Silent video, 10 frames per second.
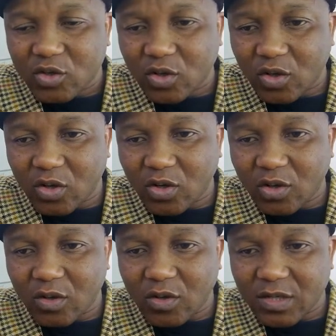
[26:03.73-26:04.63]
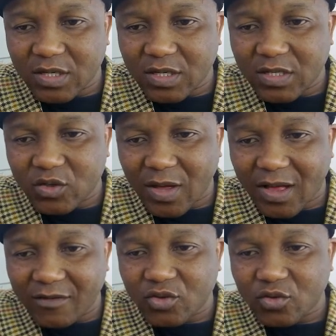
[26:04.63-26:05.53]
So this is
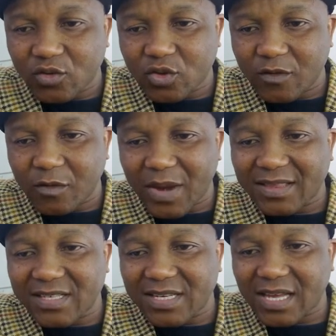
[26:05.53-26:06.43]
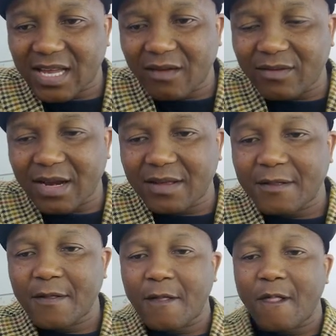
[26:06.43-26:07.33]
12. It's true. So if you plug this in the
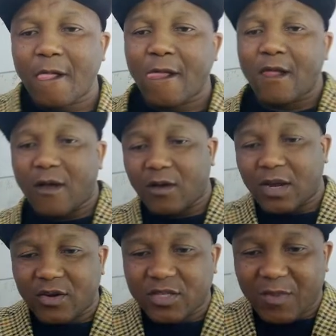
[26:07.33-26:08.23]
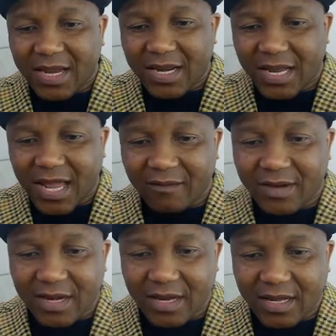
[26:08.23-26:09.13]
calculator, okay, now let's plug in the
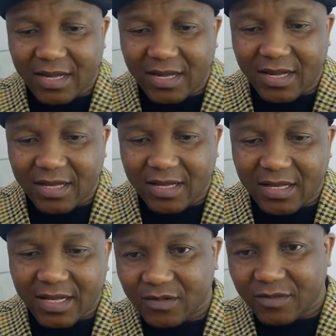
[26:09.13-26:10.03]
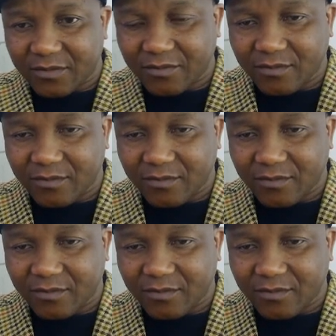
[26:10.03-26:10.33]
calculator. Get the final answer.